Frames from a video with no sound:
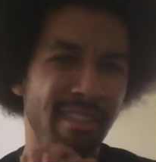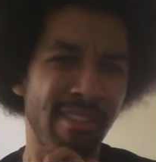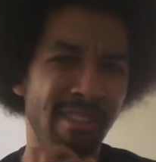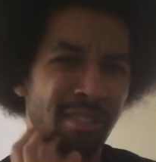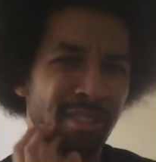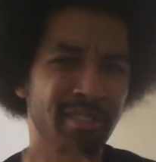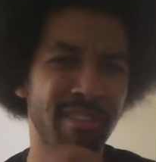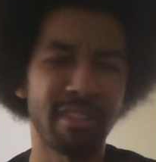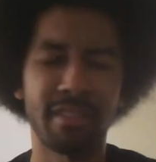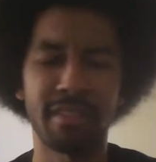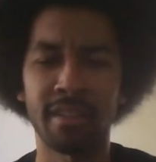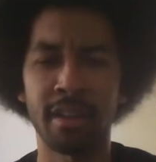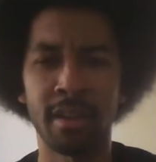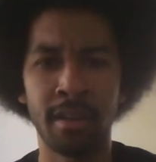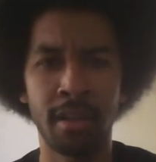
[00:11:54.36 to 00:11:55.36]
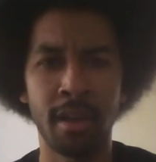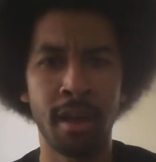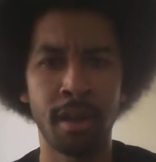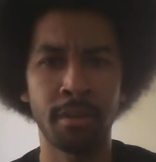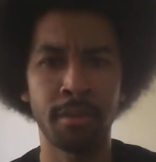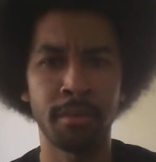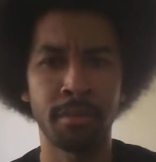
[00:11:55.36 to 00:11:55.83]
there's just not a
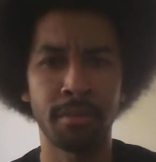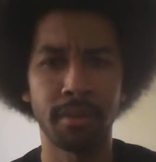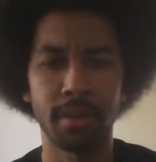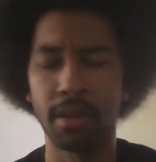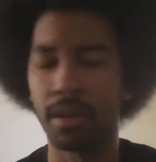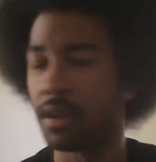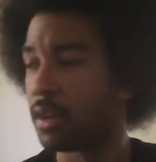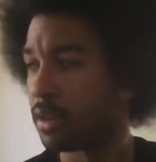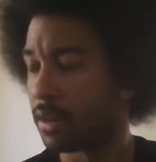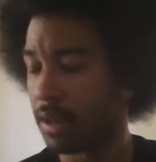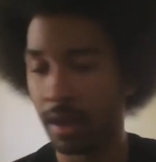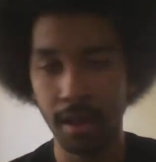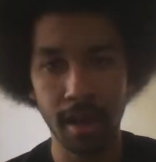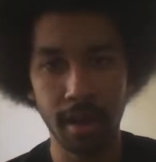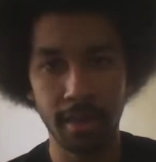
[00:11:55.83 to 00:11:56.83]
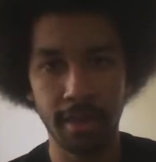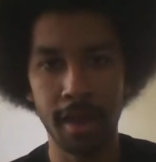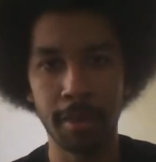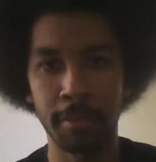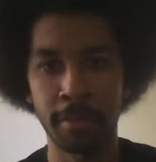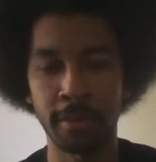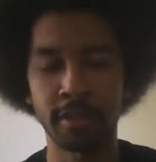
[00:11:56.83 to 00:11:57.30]
lot of
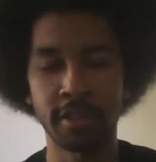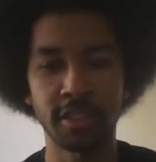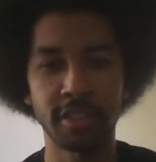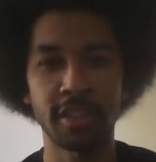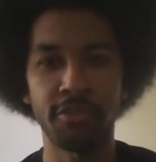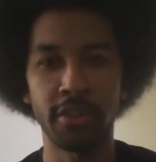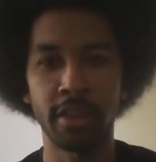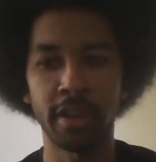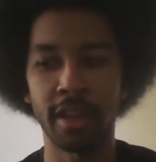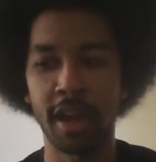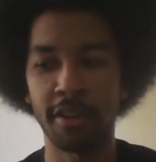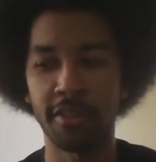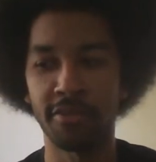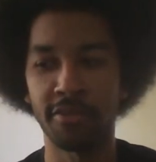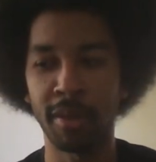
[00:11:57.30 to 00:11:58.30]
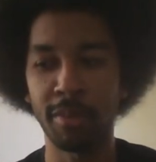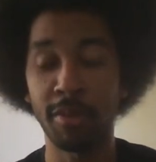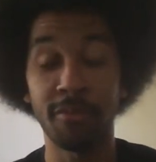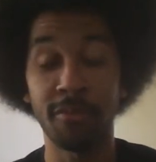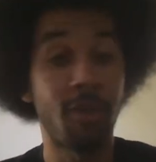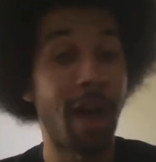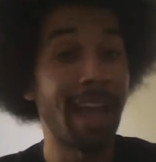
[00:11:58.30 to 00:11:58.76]
that, but just definitely a lot of
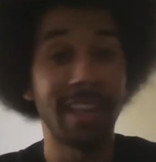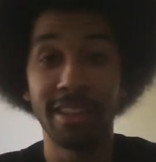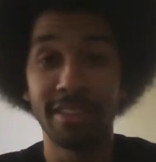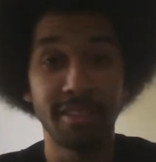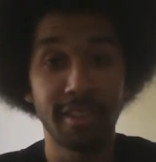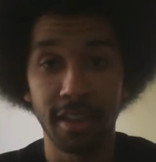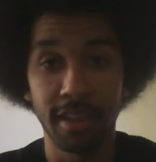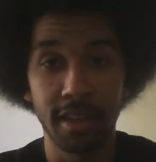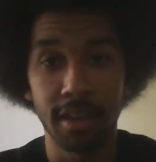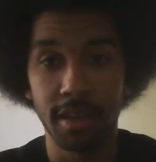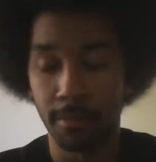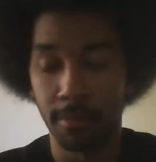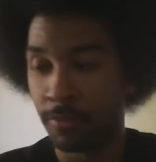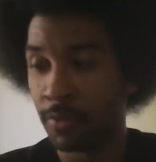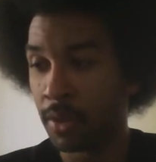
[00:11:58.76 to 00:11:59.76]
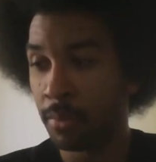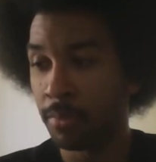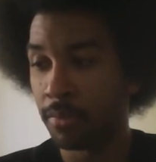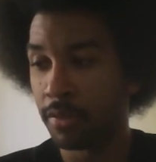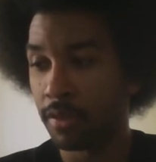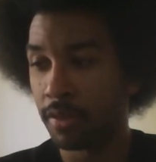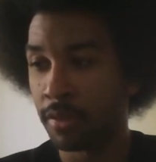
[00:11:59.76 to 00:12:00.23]
maybe violent
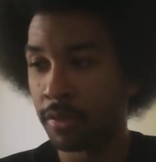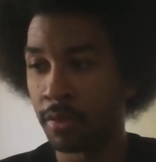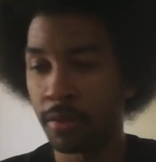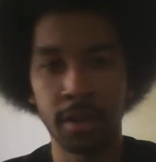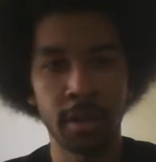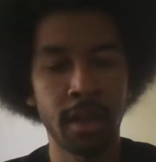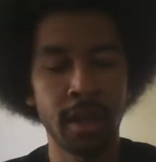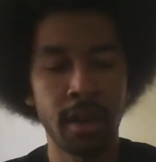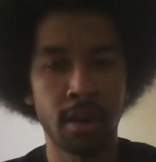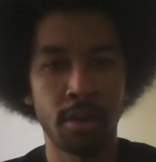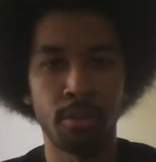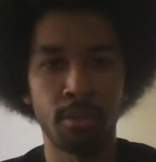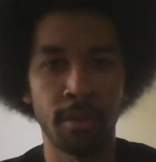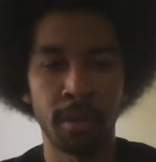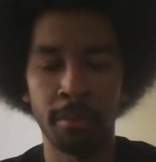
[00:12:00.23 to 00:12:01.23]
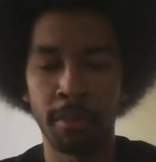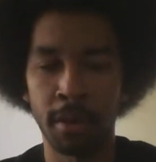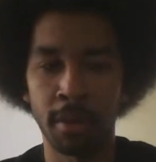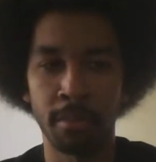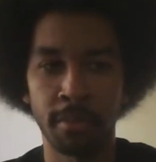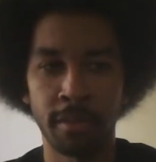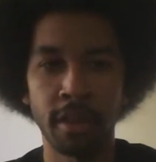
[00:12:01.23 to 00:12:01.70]
films
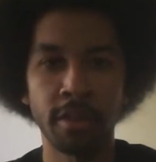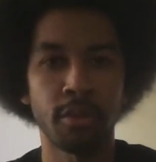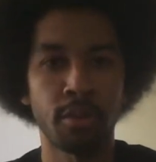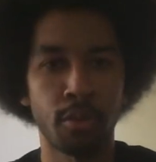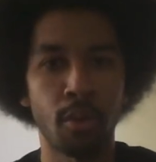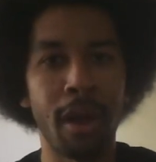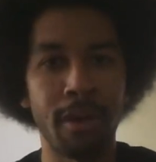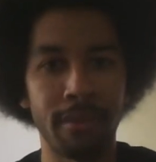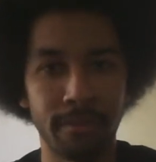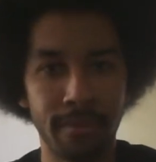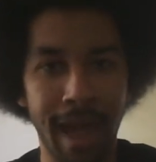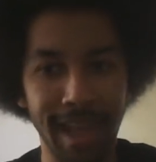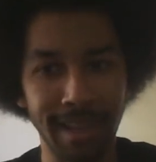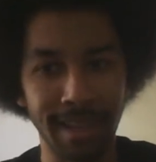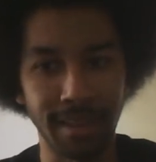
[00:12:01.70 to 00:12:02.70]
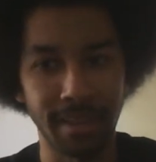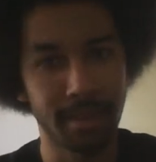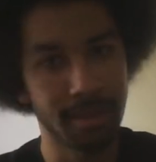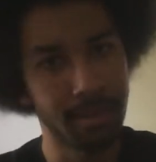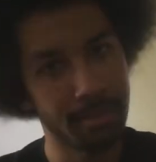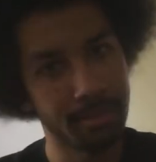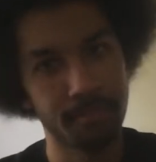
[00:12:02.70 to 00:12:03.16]
circulating, centered around
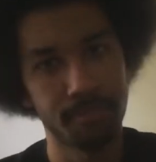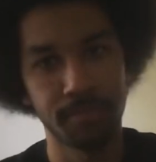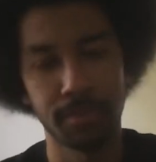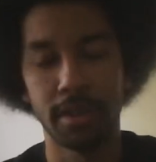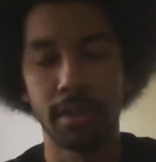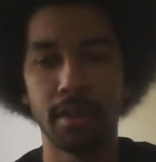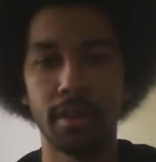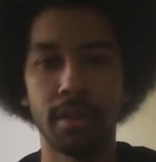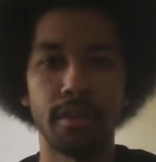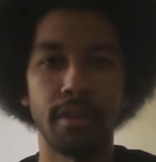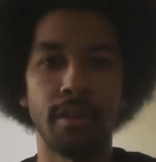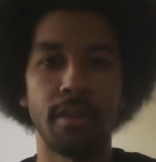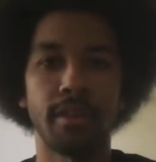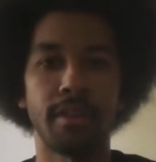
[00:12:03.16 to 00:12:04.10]
violence. So you could